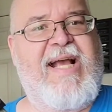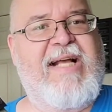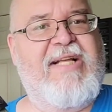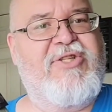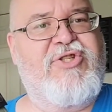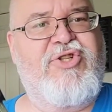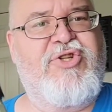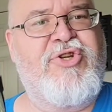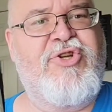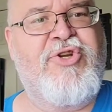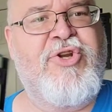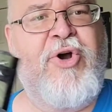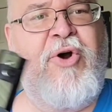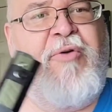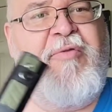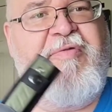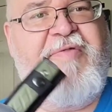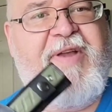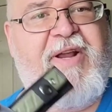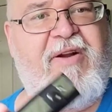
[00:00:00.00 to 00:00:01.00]
has
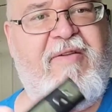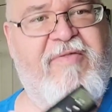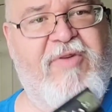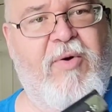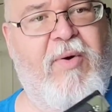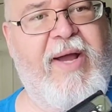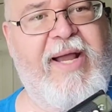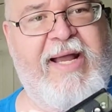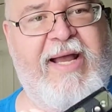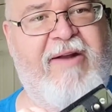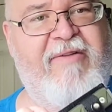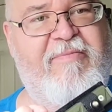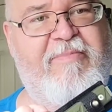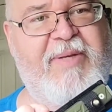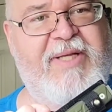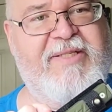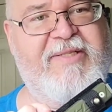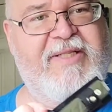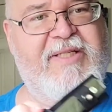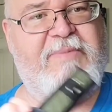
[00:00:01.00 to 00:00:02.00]
no fear of going out of
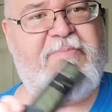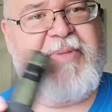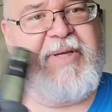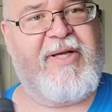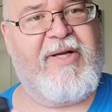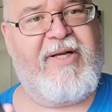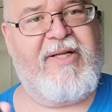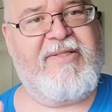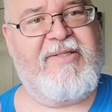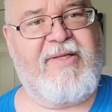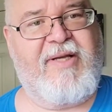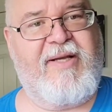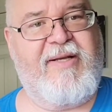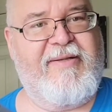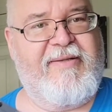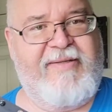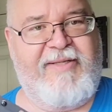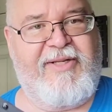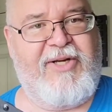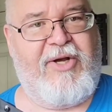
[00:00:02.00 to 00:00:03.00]
business because,
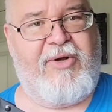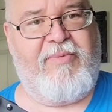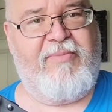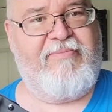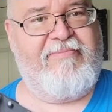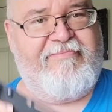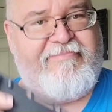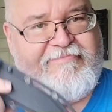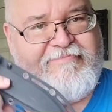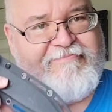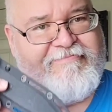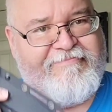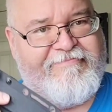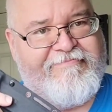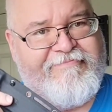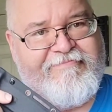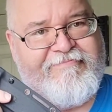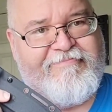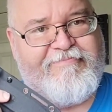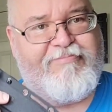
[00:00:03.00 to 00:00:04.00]

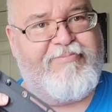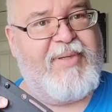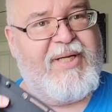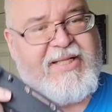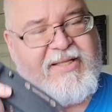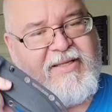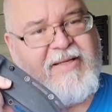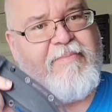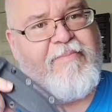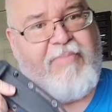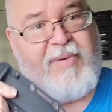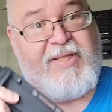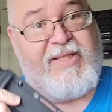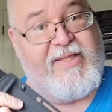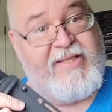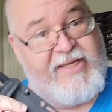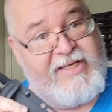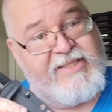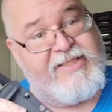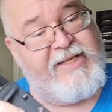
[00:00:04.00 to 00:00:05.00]
but
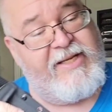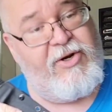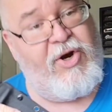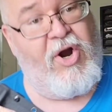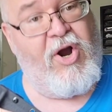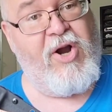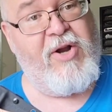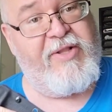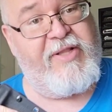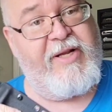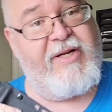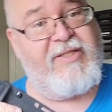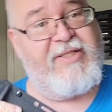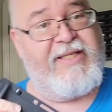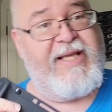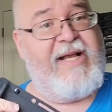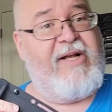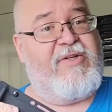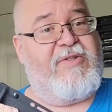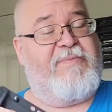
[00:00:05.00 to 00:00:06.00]
this can hurt their
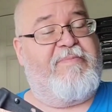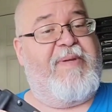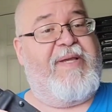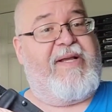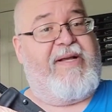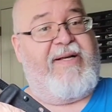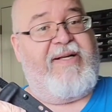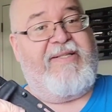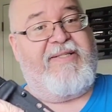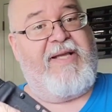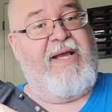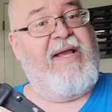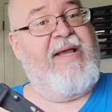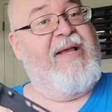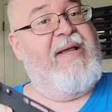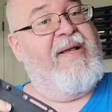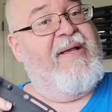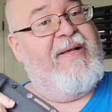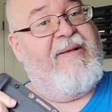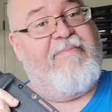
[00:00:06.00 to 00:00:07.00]
sales because
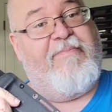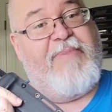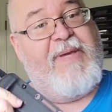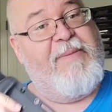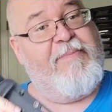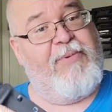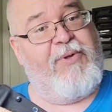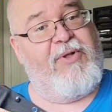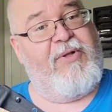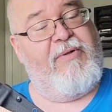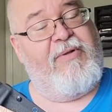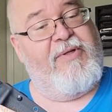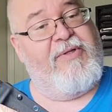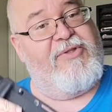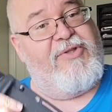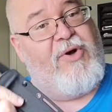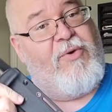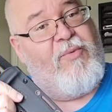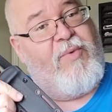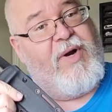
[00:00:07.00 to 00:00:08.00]
people
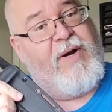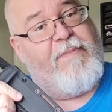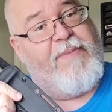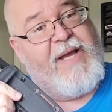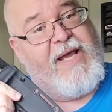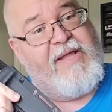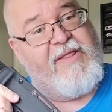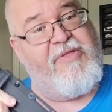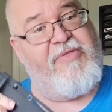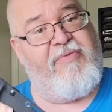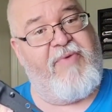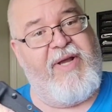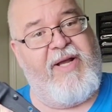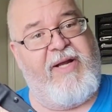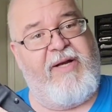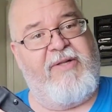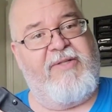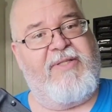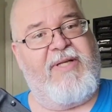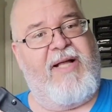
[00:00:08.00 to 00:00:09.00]
don't want to pay the
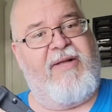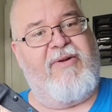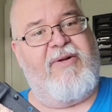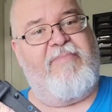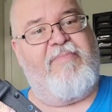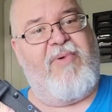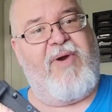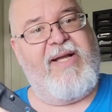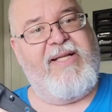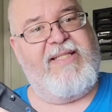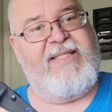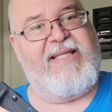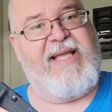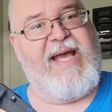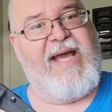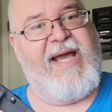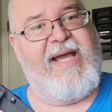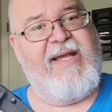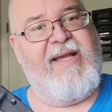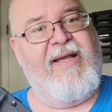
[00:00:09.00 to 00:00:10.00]
$300 price
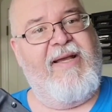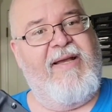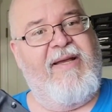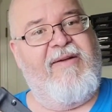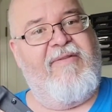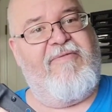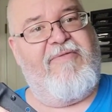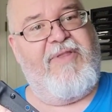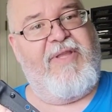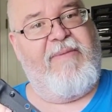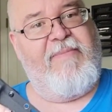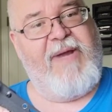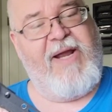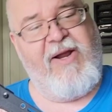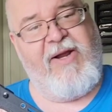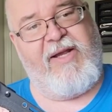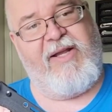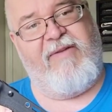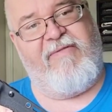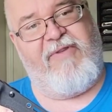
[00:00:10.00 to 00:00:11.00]
tag for the
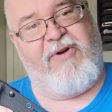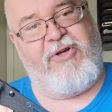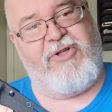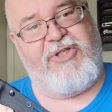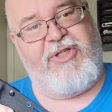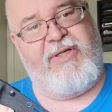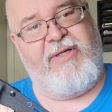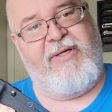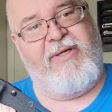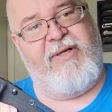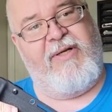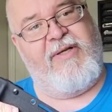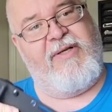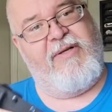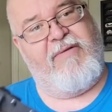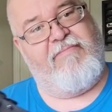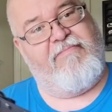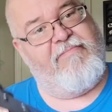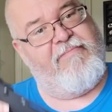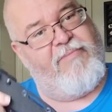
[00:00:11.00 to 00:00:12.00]
American version
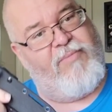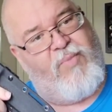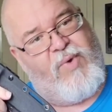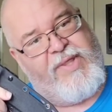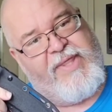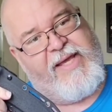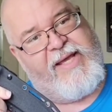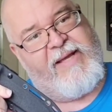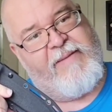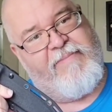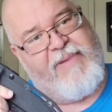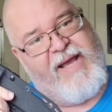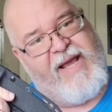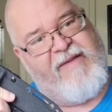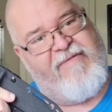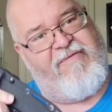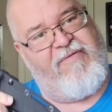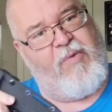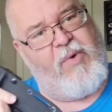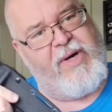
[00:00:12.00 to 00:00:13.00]
when they can pay
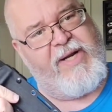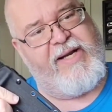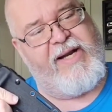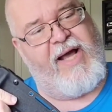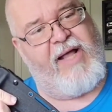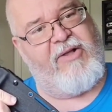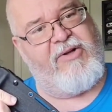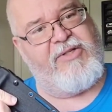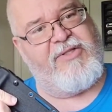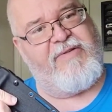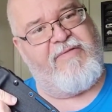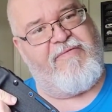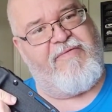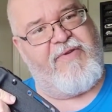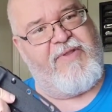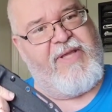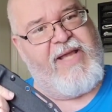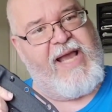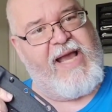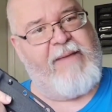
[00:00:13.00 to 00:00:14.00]
$40
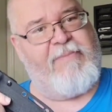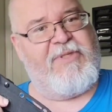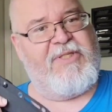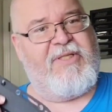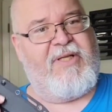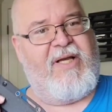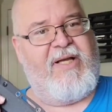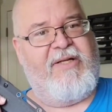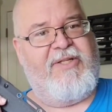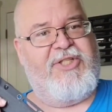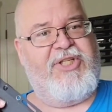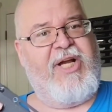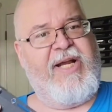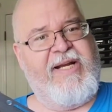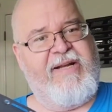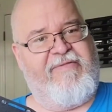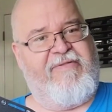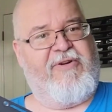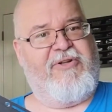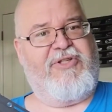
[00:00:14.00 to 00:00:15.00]
for the Amazon
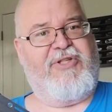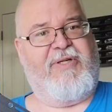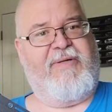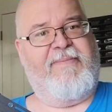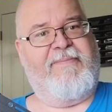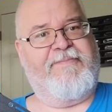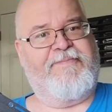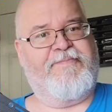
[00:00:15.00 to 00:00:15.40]
China version.